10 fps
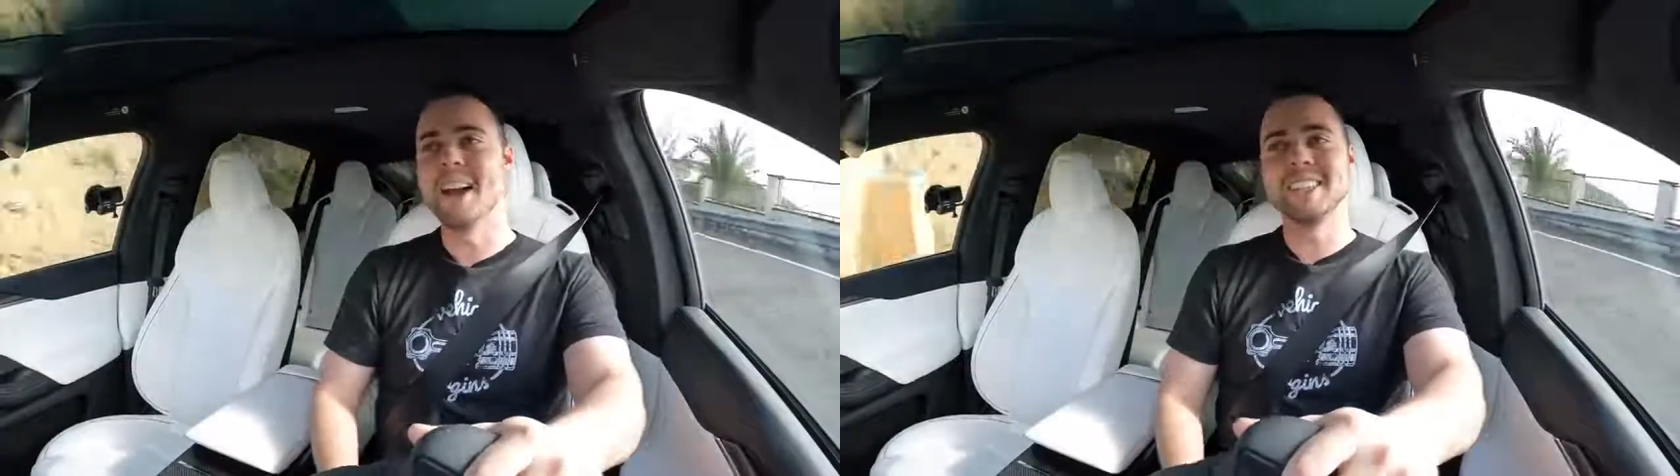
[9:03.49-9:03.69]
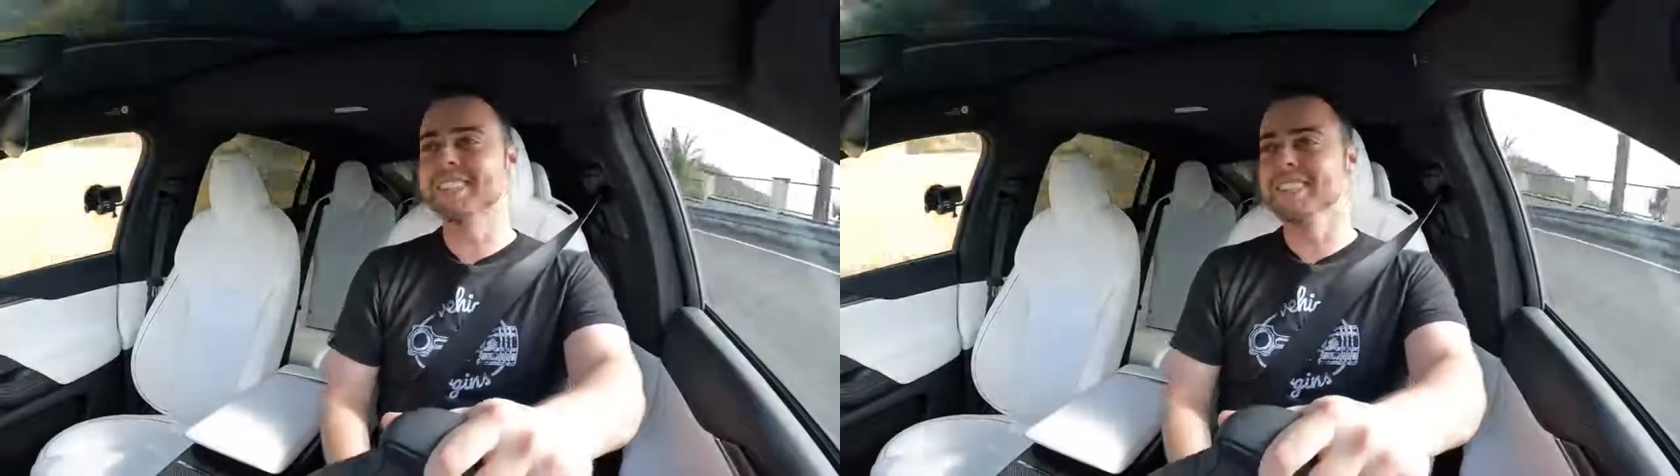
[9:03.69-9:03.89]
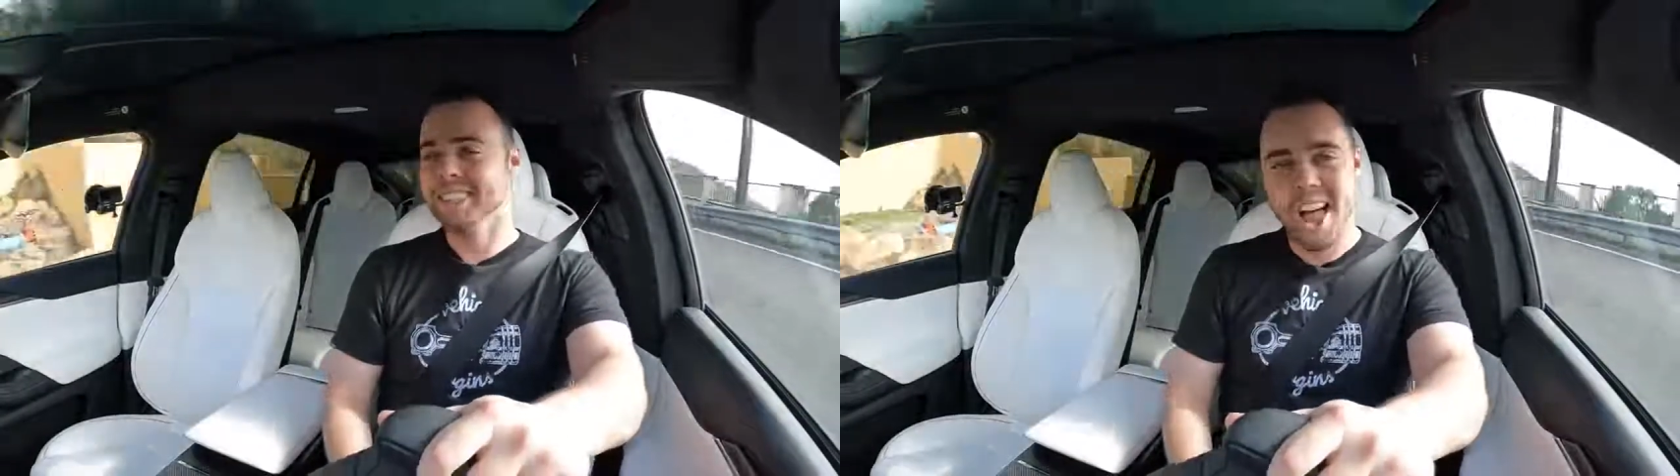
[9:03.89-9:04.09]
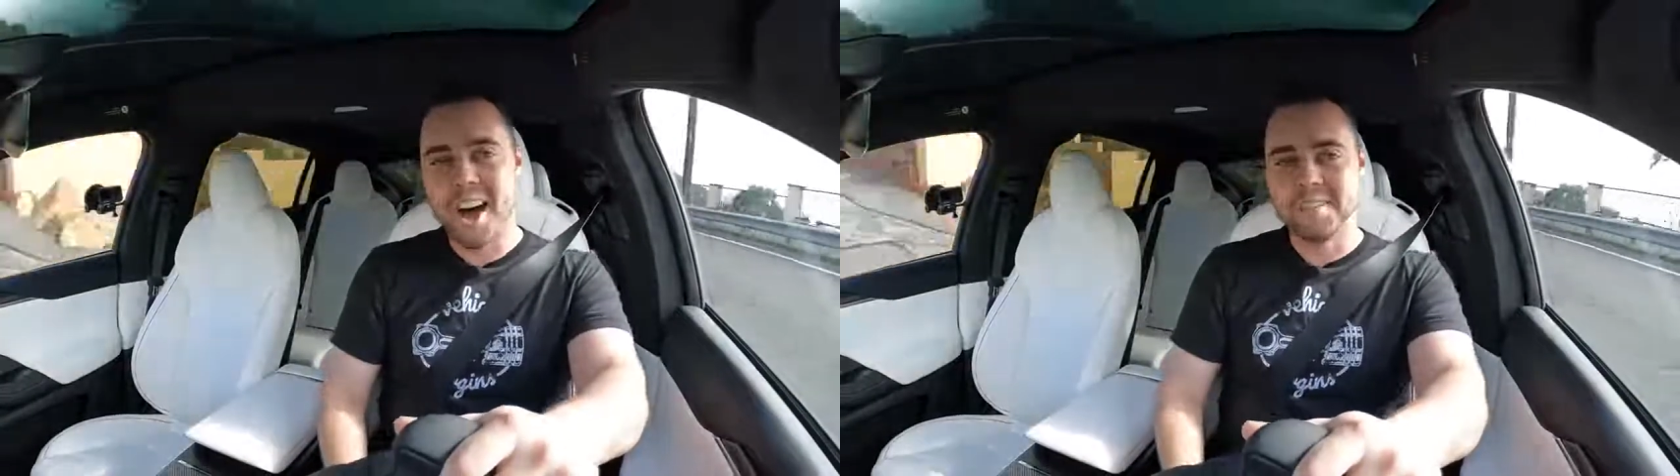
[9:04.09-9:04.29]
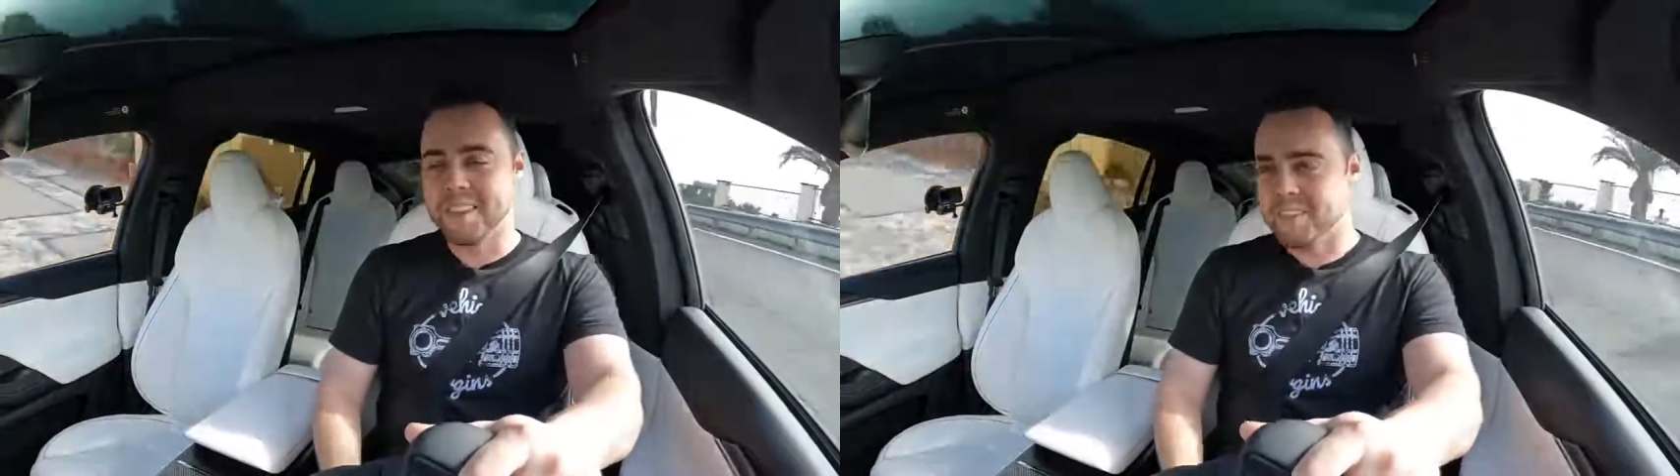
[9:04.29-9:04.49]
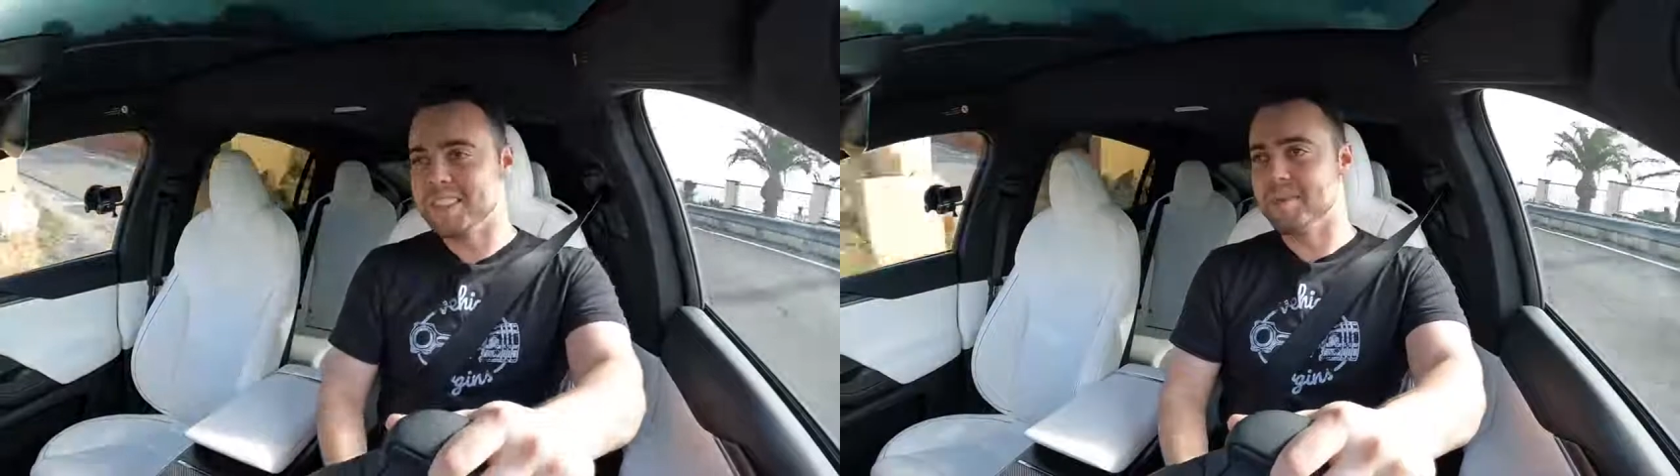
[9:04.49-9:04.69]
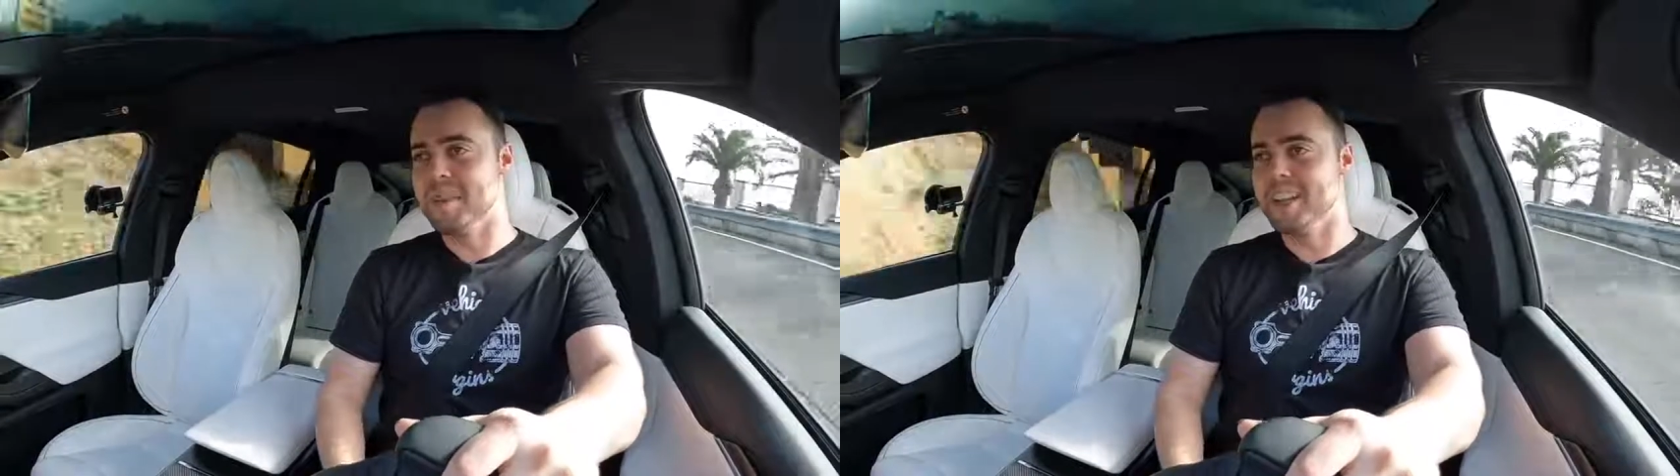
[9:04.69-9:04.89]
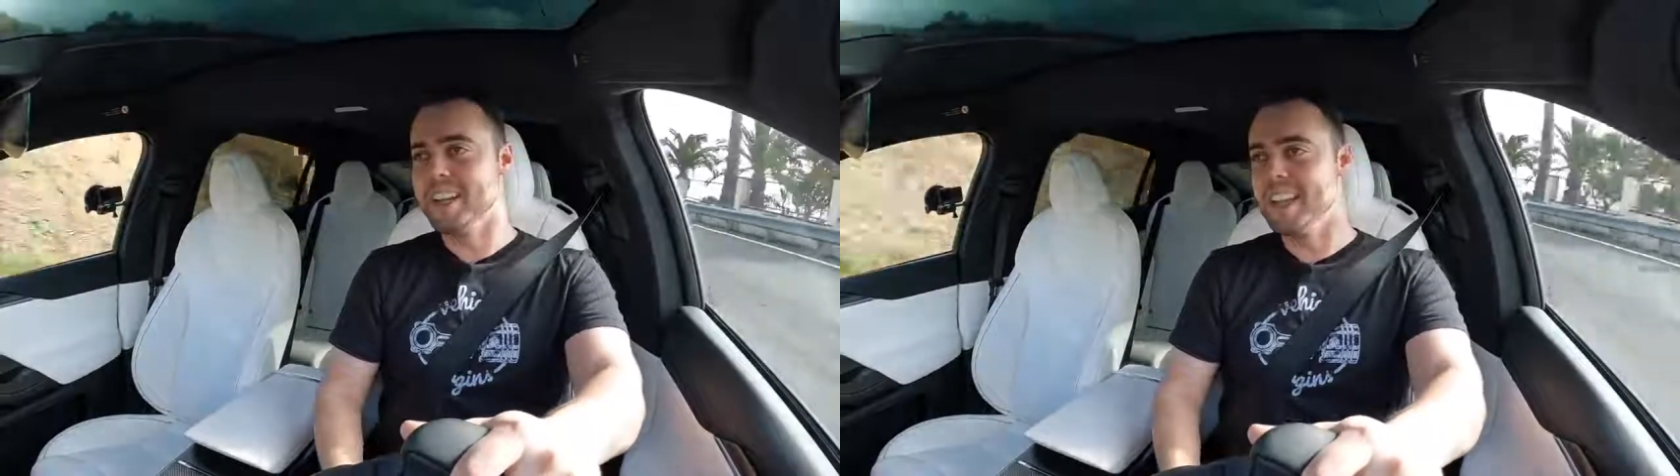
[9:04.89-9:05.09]
I just love the
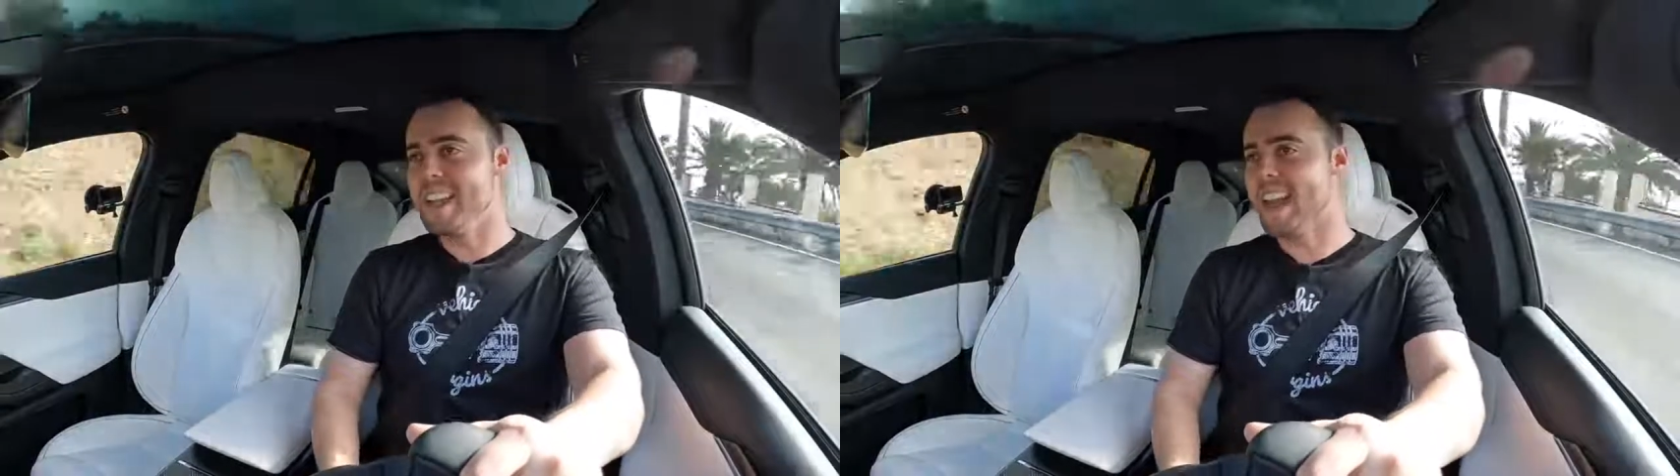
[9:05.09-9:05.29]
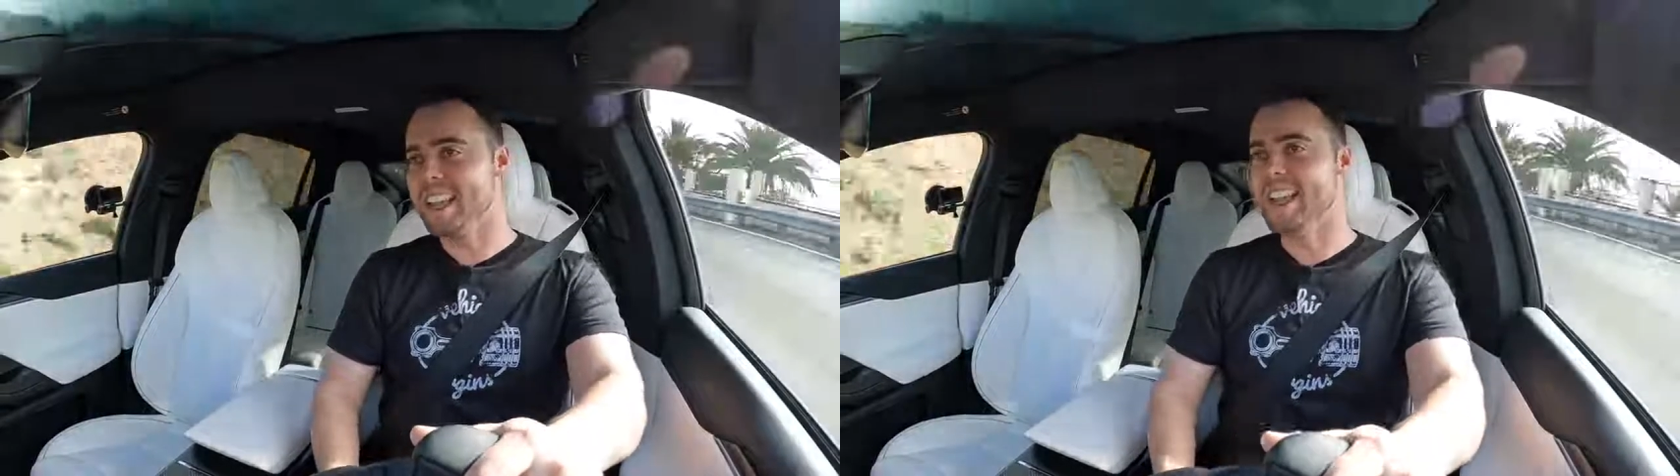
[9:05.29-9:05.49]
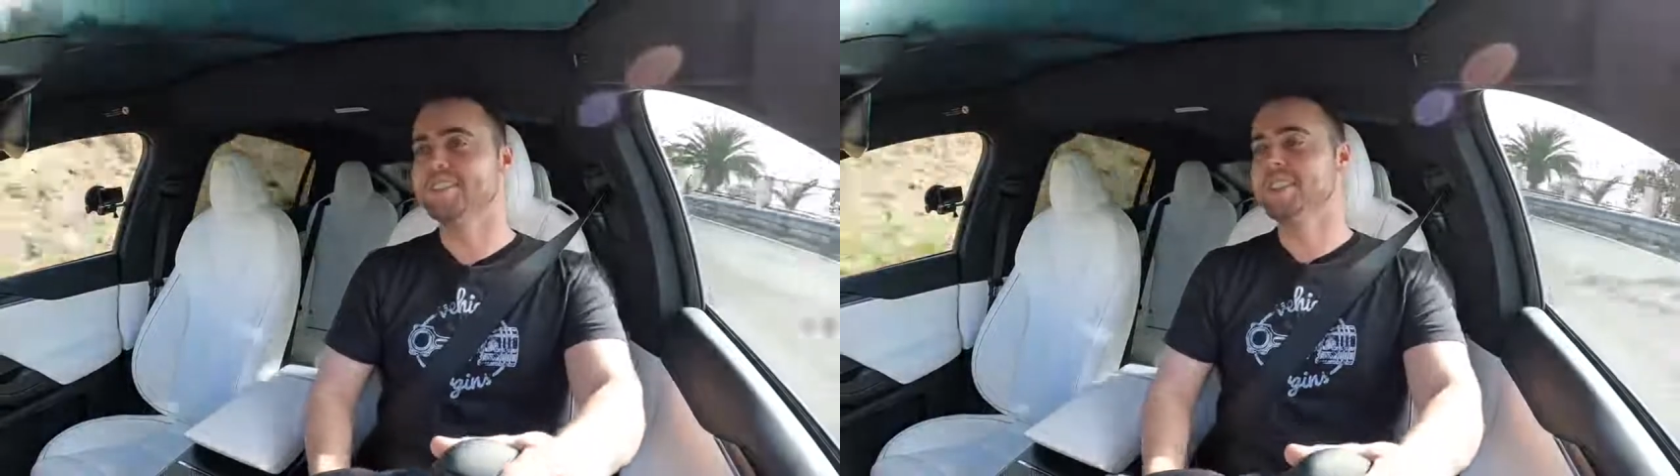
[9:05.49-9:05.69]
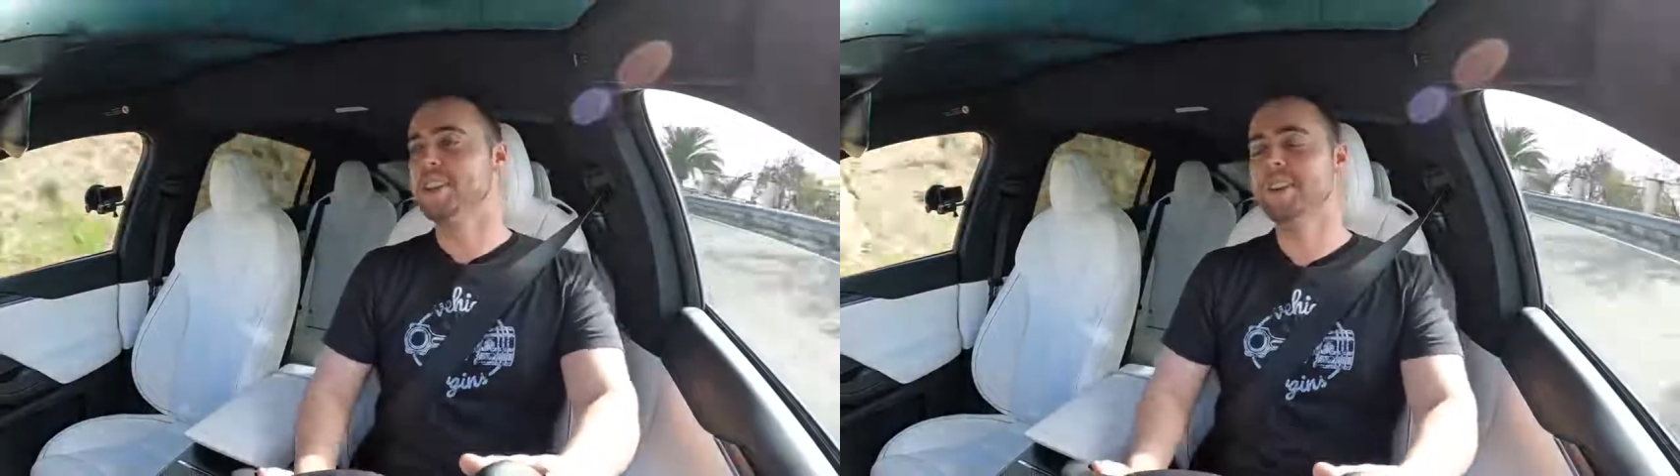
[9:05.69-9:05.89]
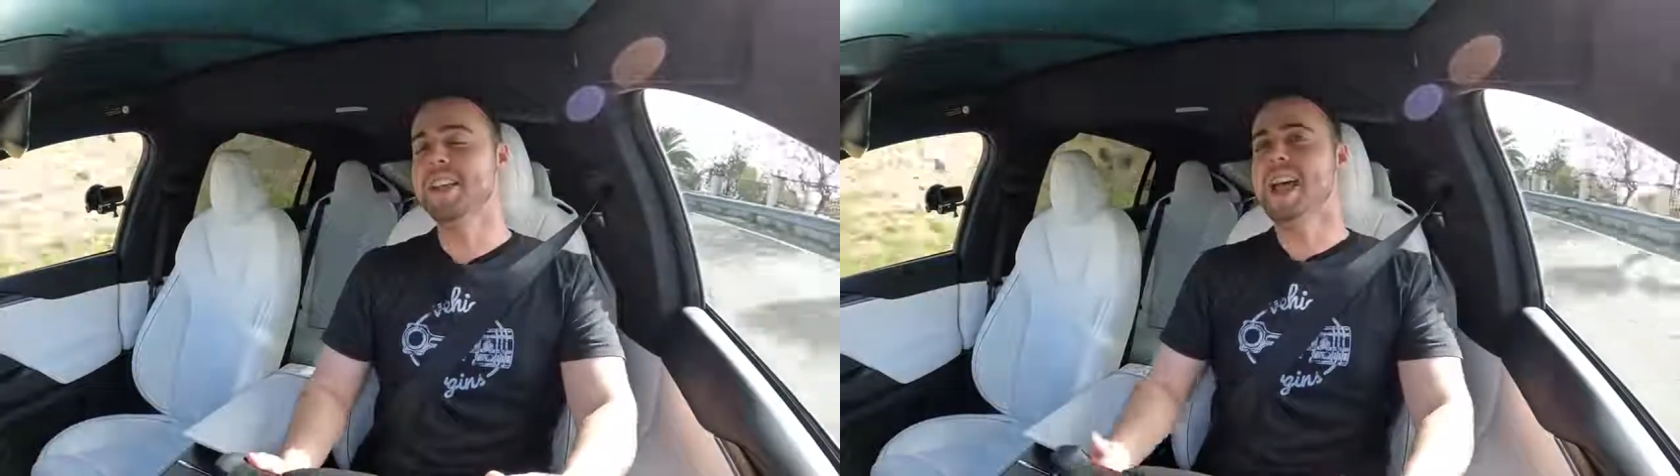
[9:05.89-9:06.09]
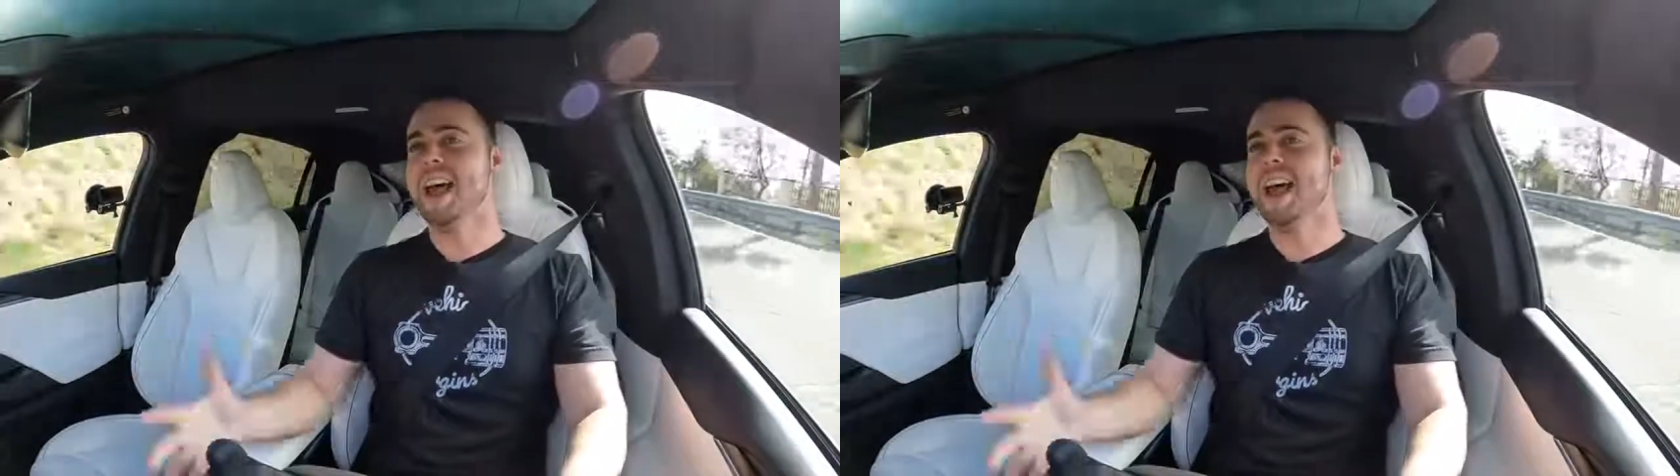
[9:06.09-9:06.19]
visibility that it gives you,